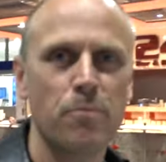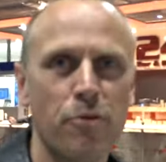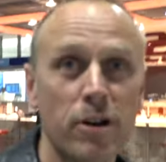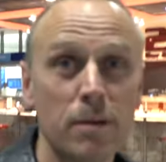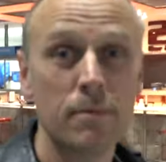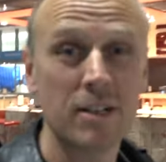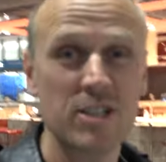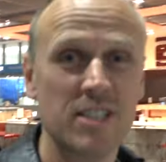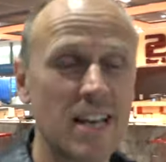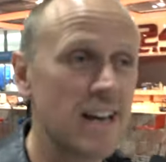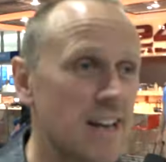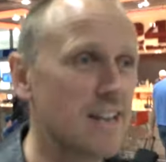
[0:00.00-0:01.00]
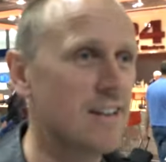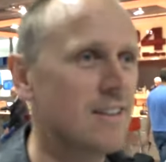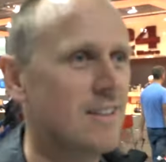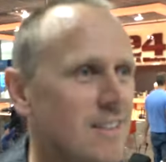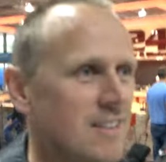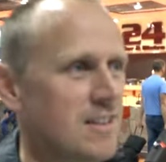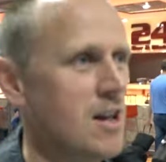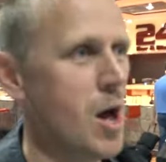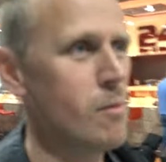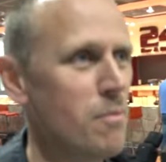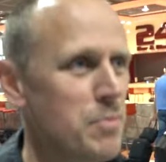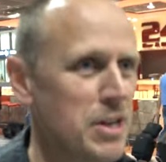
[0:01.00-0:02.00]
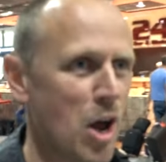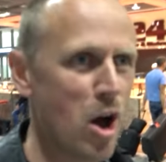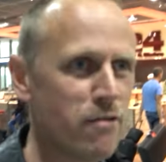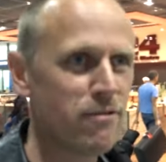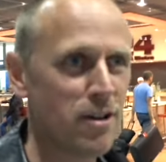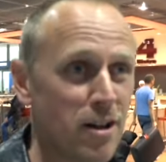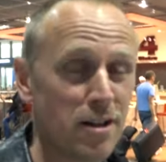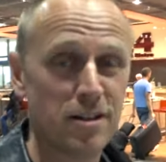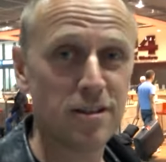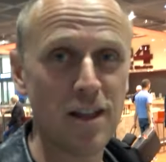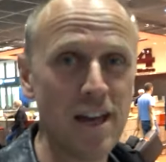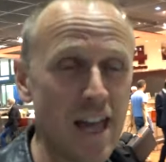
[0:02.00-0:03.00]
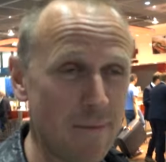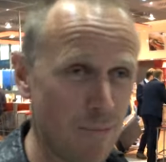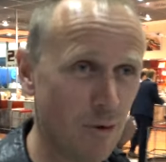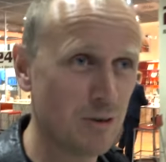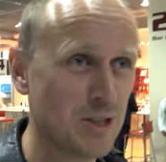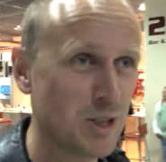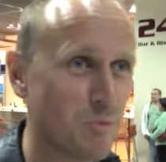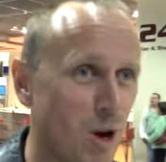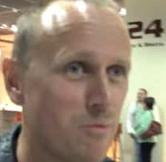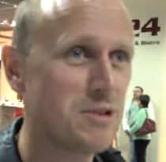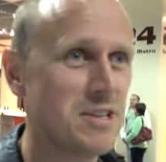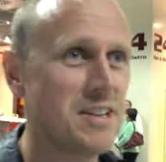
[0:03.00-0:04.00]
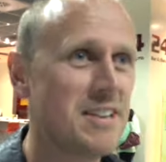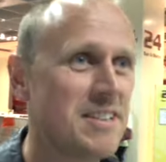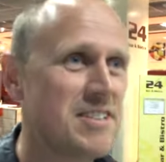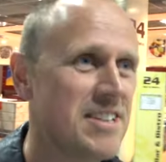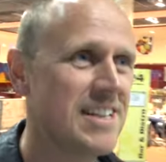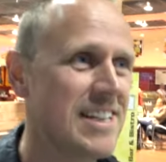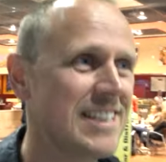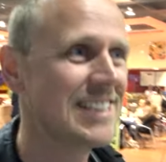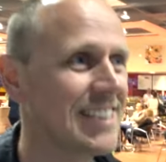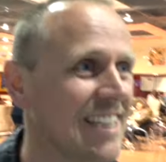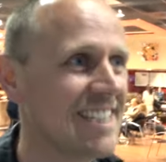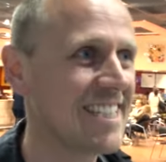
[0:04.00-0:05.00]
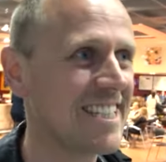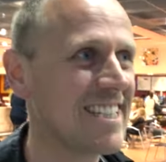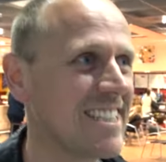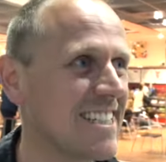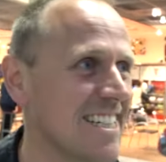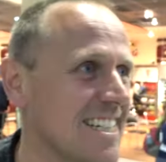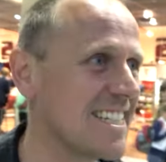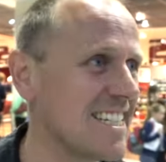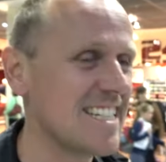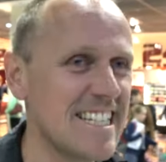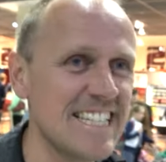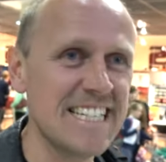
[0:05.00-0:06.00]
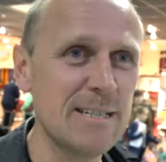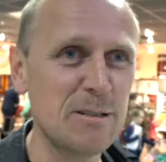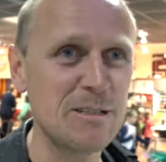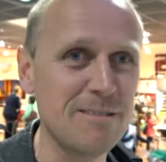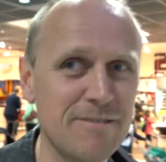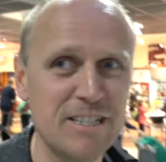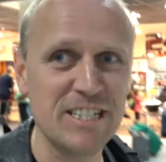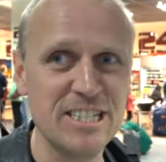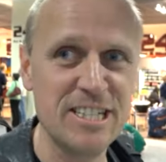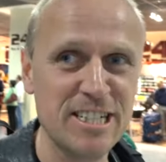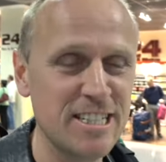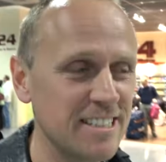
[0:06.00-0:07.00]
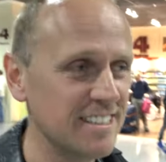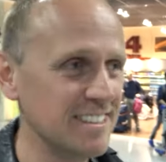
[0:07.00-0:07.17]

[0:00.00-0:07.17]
can pretty much say I'm a bit over airports at the moment. Let's get out of here.